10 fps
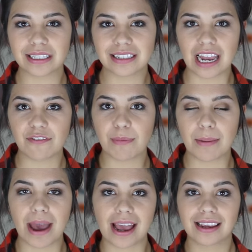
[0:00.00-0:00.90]
inside of
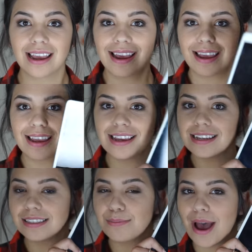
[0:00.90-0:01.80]
my bag
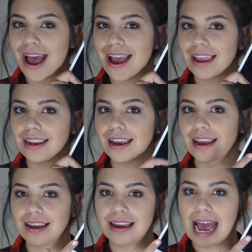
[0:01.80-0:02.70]
is my
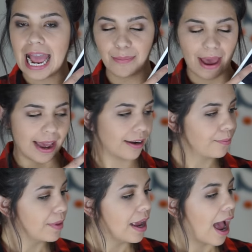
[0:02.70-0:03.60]
iPad.
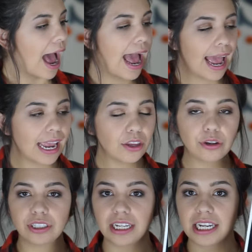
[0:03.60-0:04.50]
I
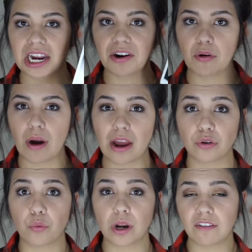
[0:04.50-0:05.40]
usually carry
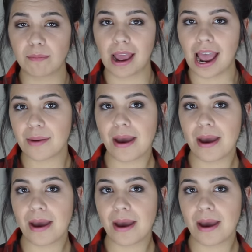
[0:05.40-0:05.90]
around one of my